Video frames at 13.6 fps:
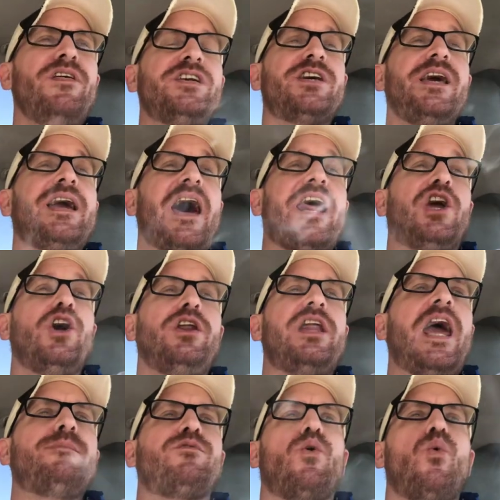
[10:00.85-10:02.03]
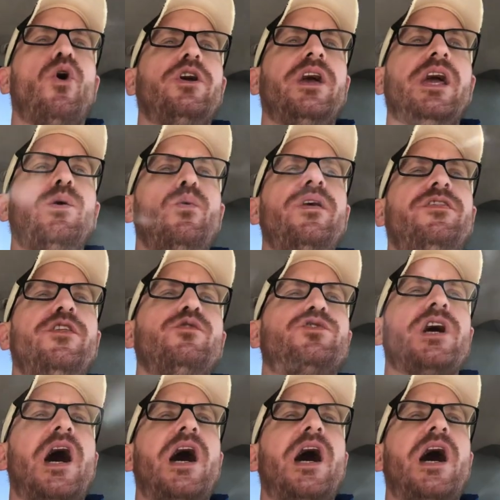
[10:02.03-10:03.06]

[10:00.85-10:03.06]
Nowitzki got a good name for working with